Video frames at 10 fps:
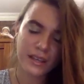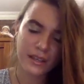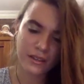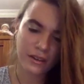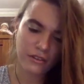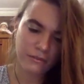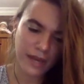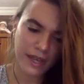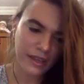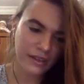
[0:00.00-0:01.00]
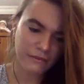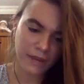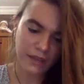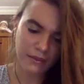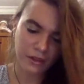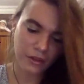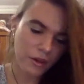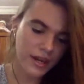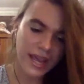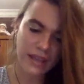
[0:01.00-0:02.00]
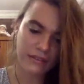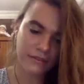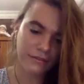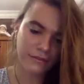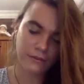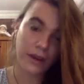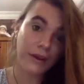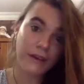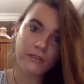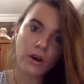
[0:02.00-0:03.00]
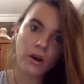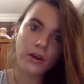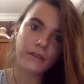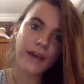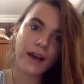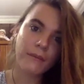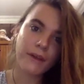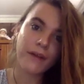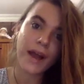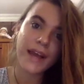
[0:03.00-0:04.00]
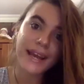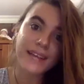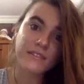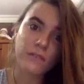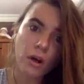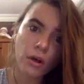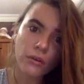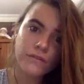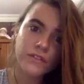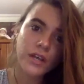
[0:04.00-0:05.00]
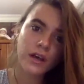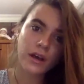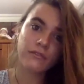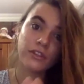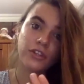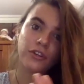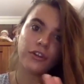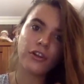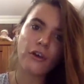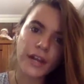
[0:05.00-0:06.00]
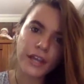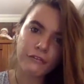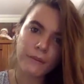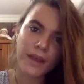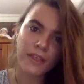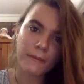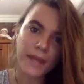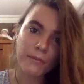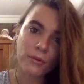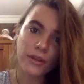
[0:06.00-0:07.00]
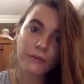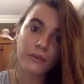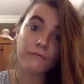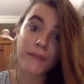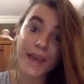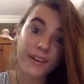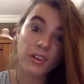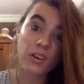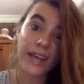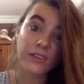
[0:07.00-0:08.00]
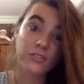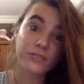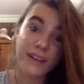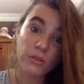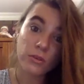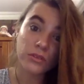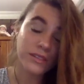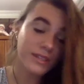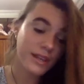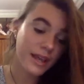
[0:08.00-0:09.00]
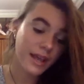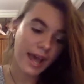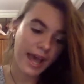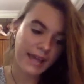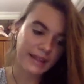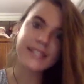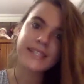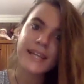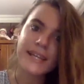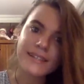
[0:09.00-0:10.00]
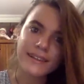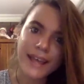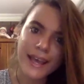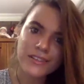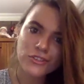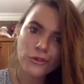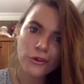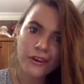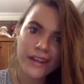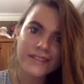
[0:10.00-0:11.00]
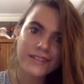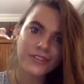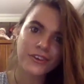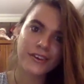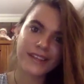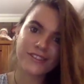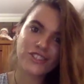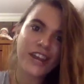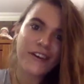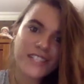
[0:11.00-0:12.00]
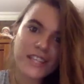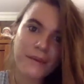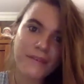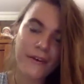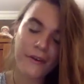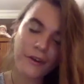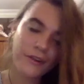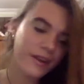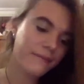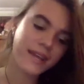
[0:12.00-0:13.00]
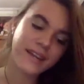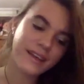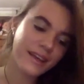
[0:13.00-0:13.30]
of my learning, of where I've gone, of how my writing has evolved, of, learning from other people that we've met along our travels and listening to their stories, and then sharing some of our own. I mean,